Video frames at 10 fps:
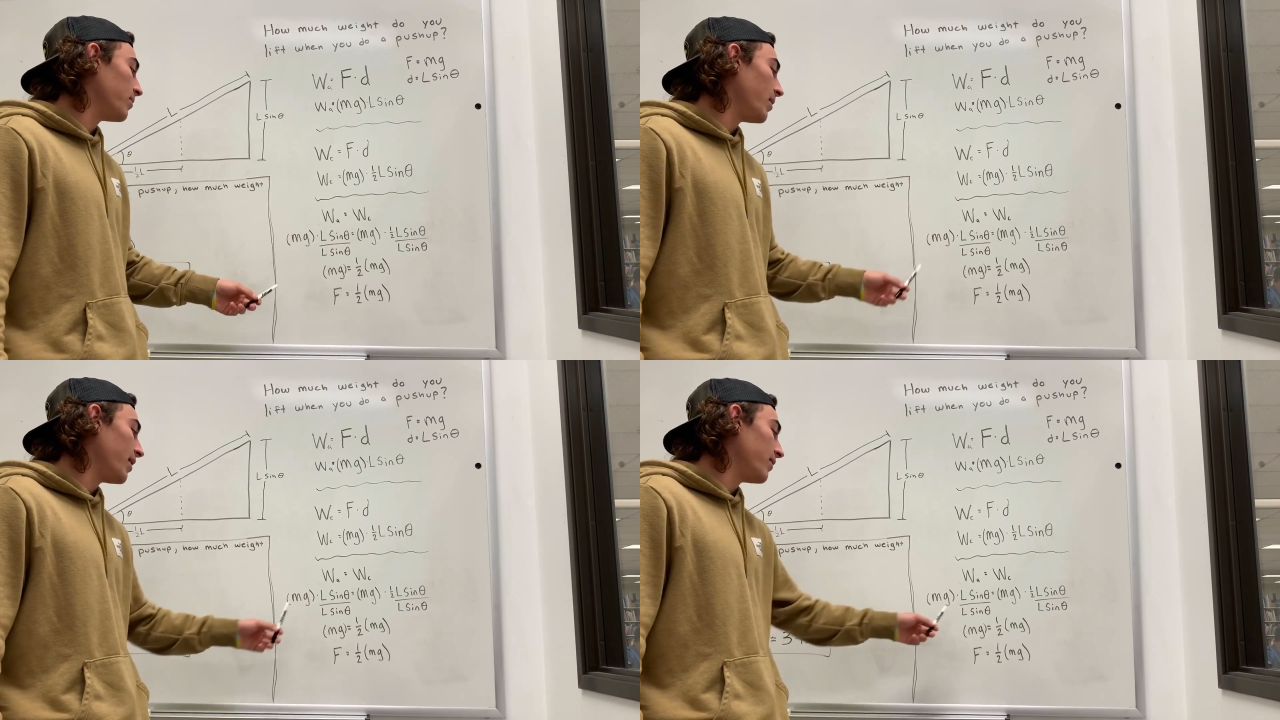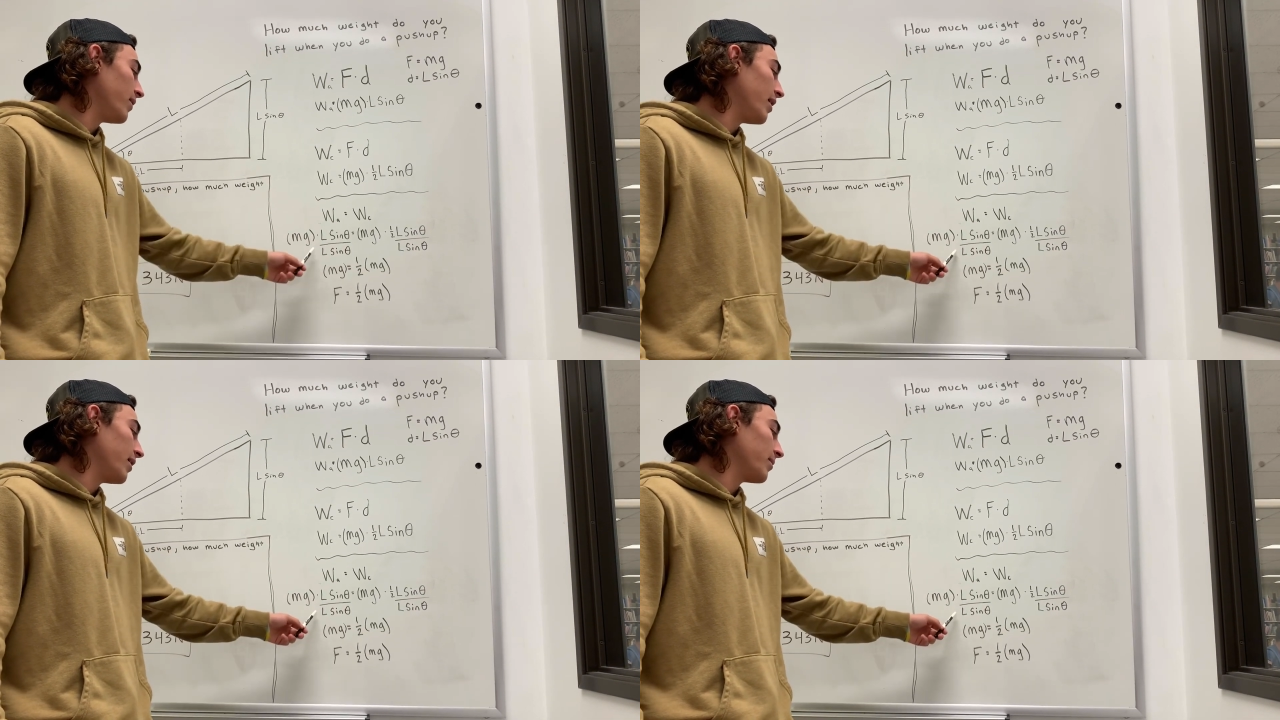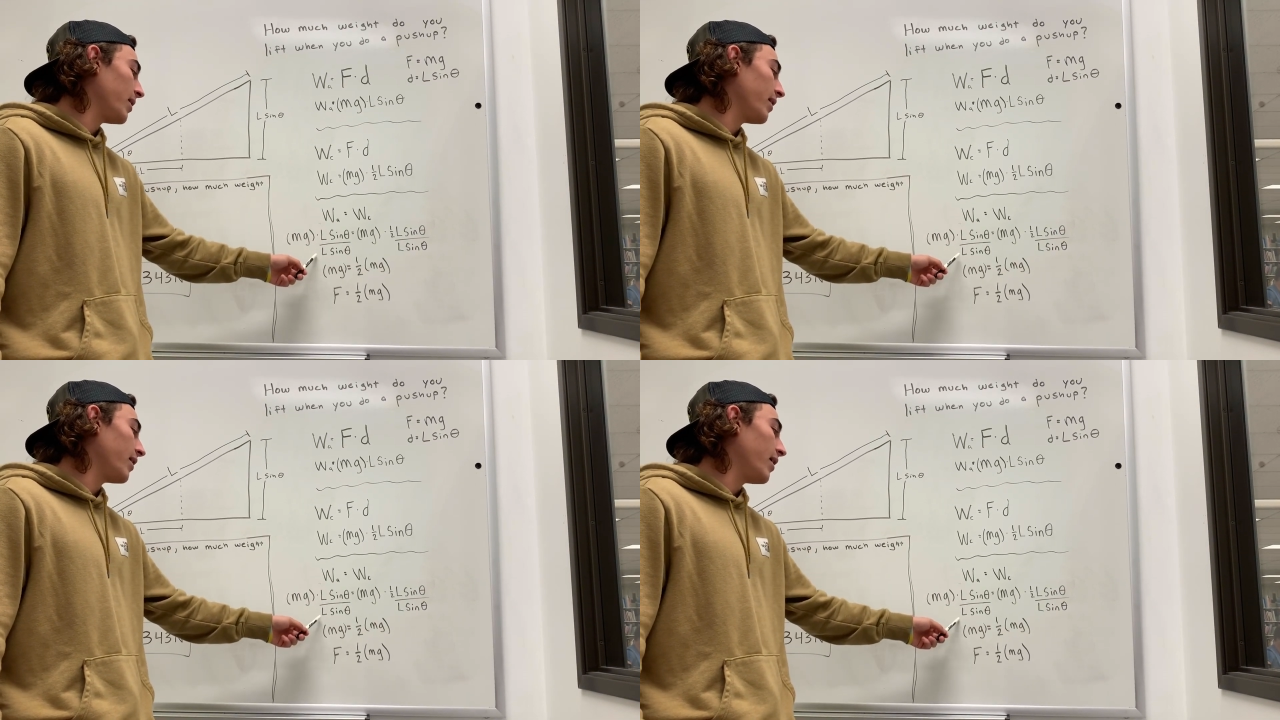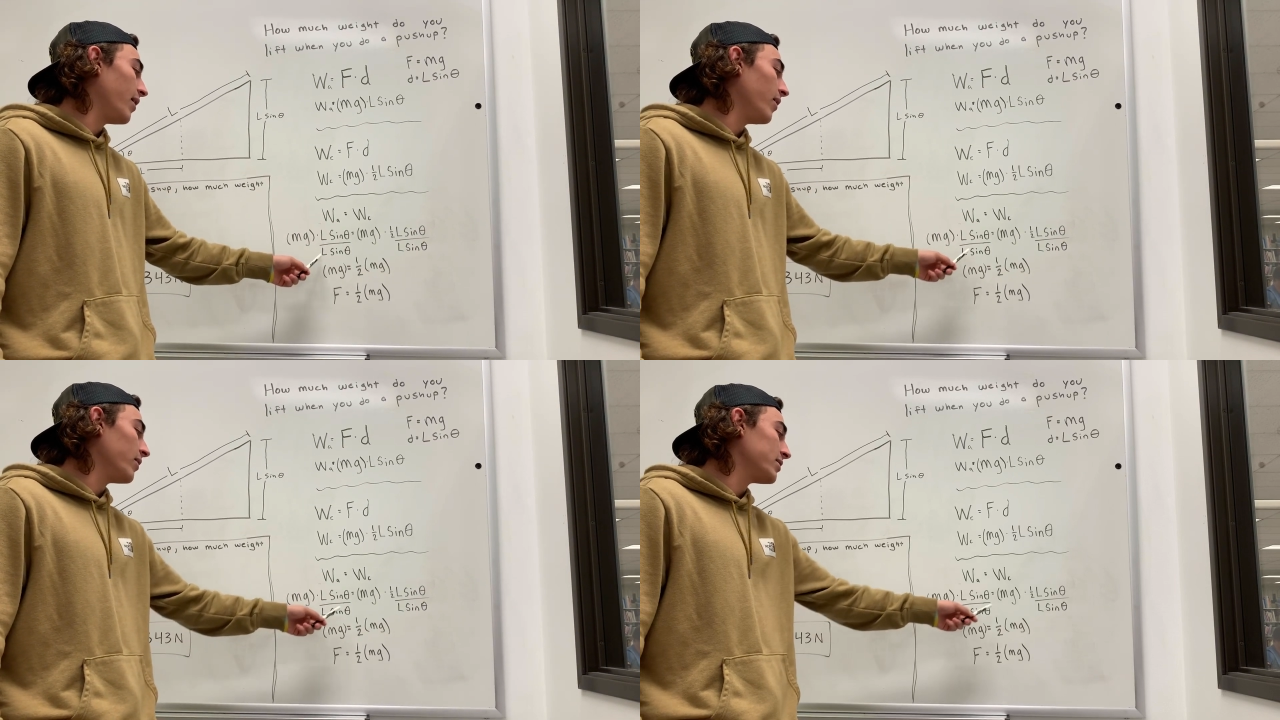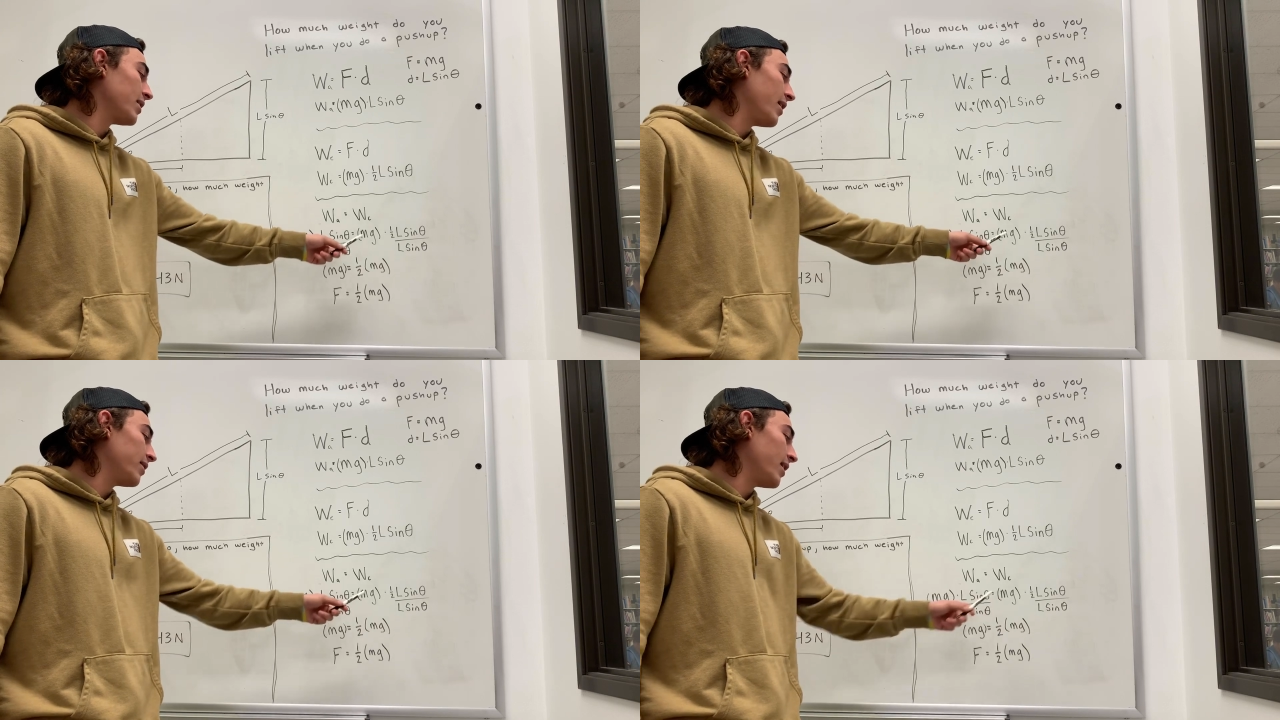by dividing by L
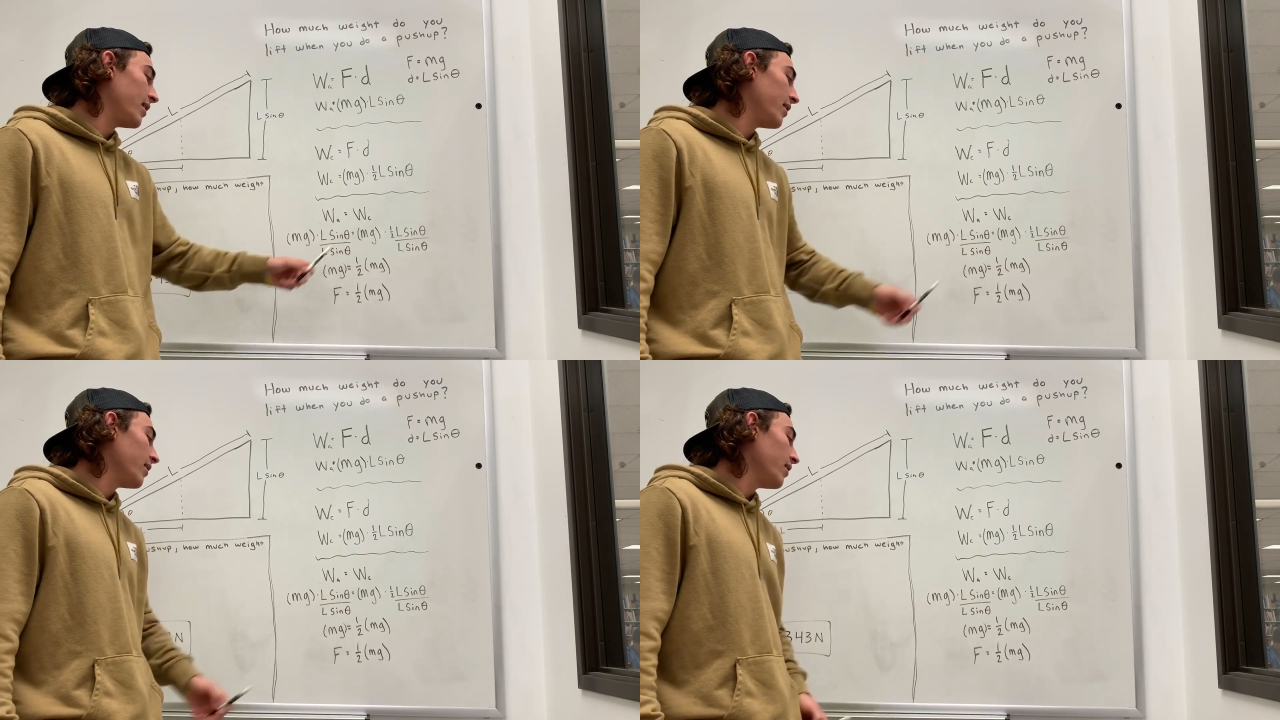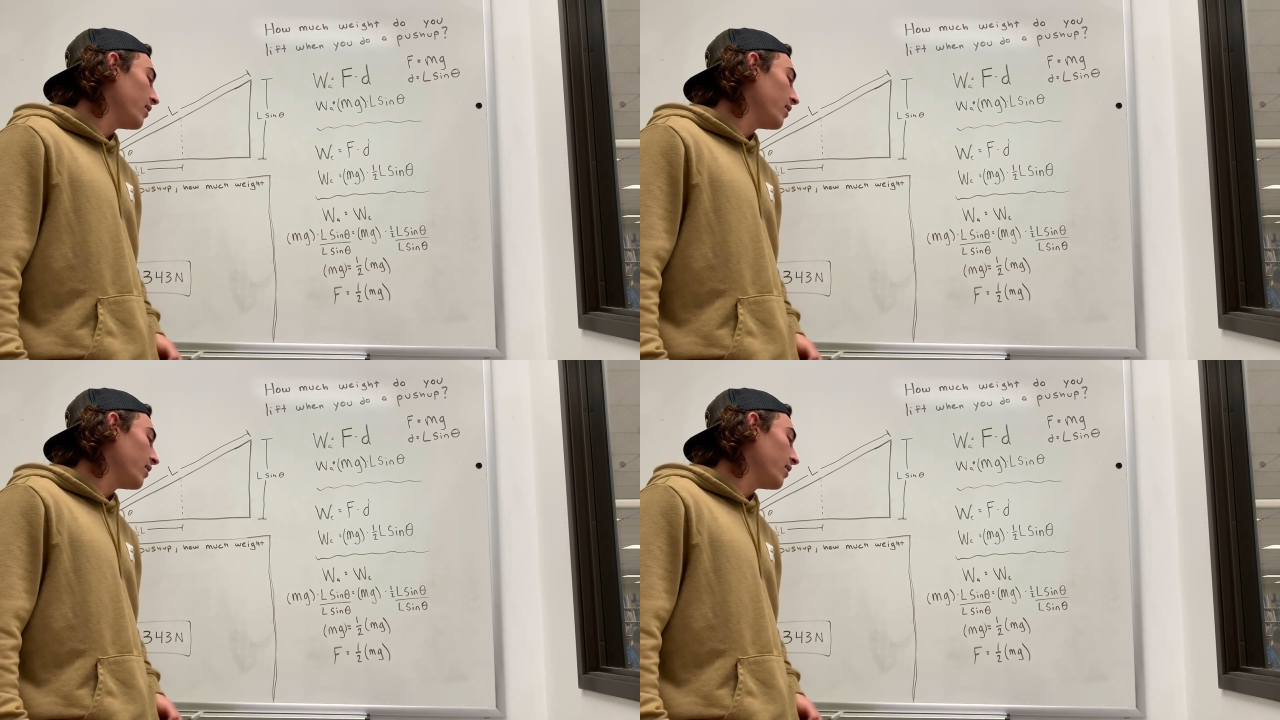sine theta,